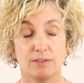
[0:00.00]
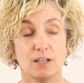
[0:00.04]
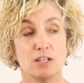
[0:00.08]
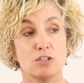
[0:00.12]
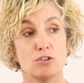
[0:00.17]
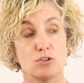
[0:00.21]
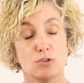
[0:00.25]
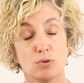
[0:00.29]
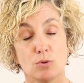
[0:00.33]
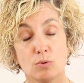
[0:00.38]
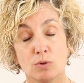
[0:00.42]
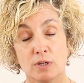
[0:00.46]
and
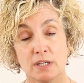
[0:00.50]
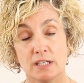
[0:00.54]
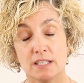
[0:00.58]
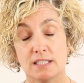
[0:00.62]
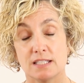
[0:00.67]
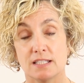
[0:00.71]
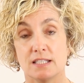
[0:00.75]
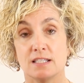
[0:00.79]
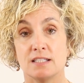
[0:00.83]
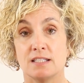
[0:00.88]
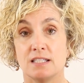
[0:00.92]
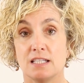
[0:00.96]

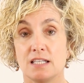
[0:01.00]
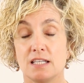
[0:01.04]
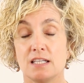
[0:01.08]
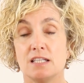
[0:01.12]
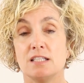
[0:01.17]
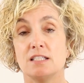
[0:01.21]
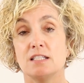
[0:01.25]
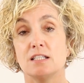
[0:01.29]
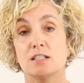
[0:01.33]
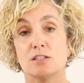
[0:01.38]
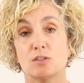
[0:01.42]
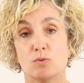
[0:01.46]
choice is the
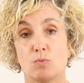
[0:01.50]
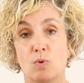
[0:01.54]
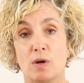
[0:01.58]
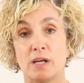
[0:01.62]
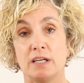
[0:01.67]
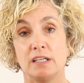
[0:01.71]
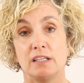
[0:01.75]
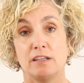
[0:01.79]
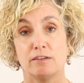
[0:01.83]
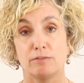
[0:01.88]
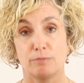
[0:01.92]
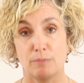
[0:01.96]
easiest way
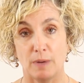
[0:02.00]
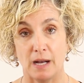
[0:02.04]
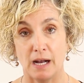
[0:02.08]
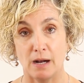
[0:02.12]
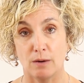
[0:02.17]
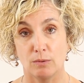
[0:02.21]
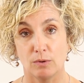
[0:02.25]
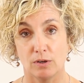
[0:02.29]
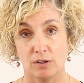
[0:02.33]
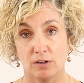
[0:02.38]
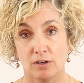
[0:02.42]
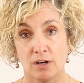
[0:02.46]
to give
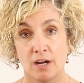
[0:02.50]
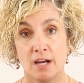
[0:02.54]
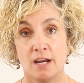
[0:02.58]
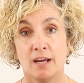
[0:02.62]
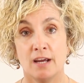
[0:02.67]
power.